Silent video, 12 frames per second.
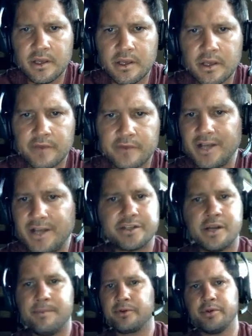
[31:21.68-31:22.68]
So I just
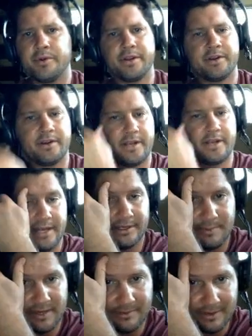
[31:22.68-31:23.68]
come through here and I
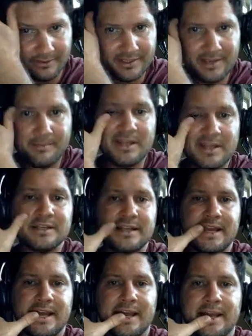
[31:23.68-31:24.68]
spend about 10 minutes a
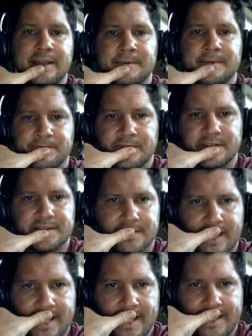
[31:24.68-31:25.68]
day just
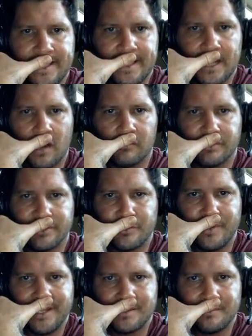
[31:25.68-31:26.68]
liking. I'll
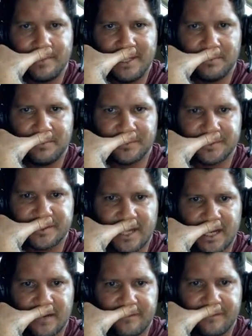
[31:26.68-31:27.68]
retweet some people's
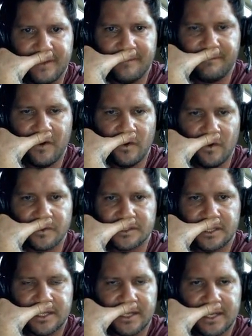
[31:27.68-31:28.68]
stuff. And folks,
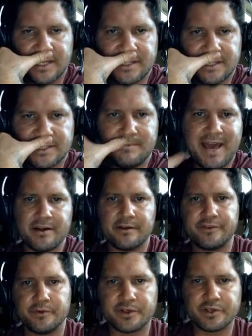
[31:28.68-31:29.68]
it doesn't matter
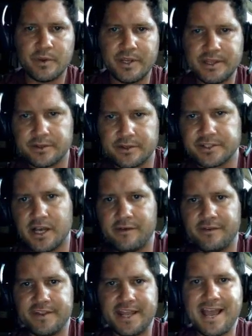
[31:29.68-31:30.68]
if you retweet their
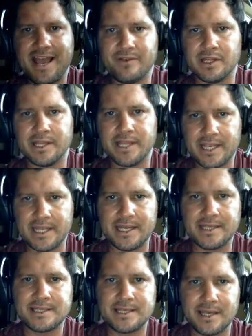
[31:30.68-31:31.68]
stuff and they have a link in it.
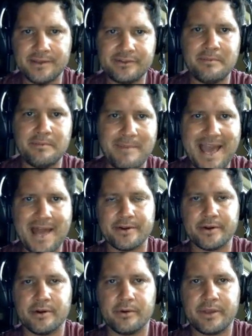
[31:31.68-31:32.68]
It doesn't
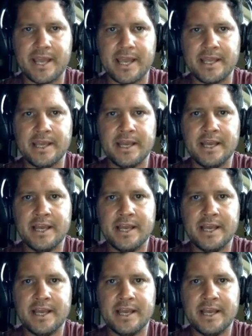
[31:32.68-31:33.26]
matter, okay?